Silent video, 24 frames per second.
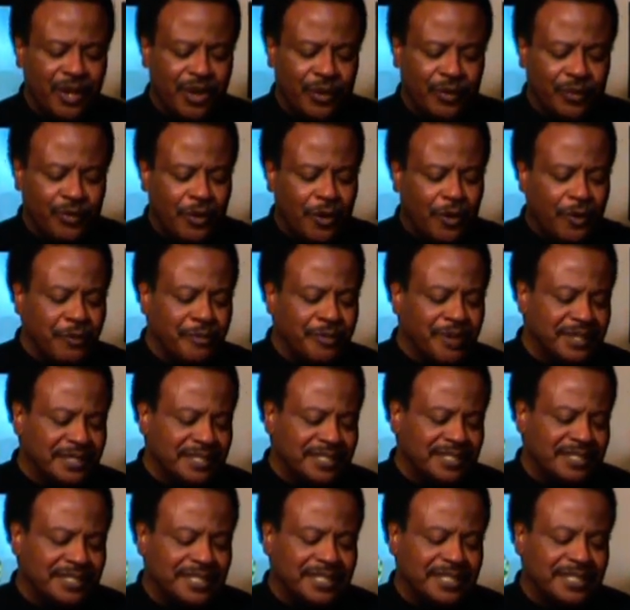
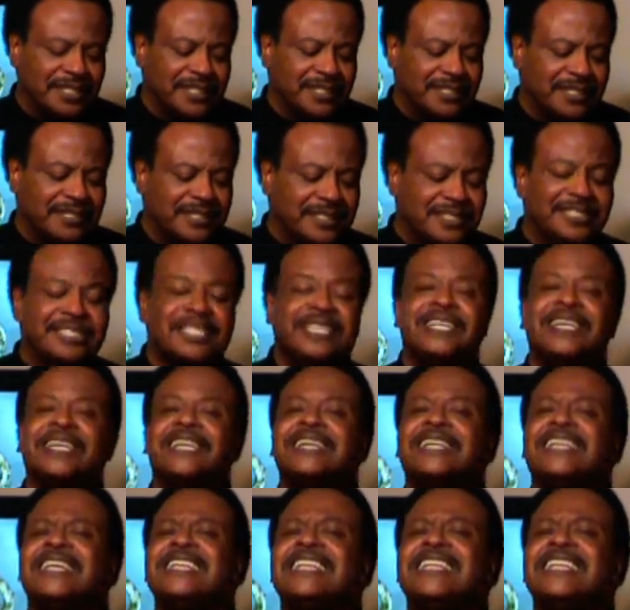Romans
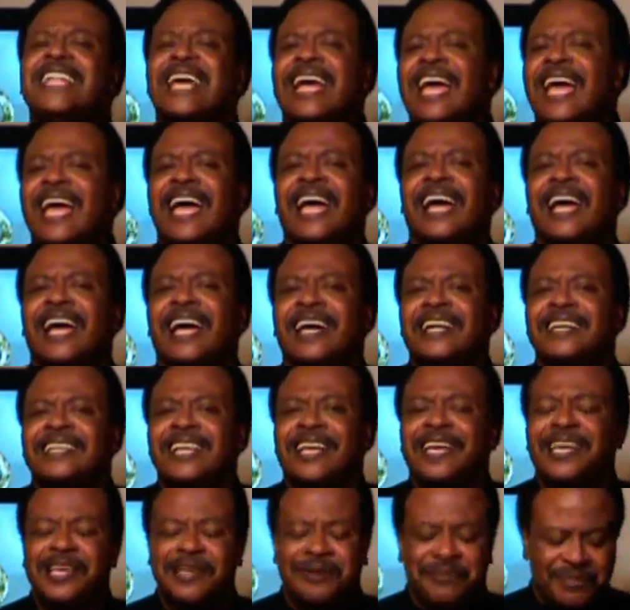10 and 9.
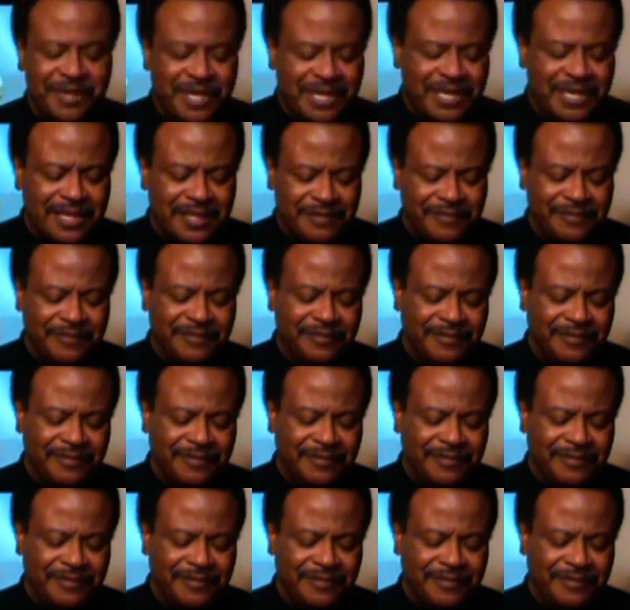Amen.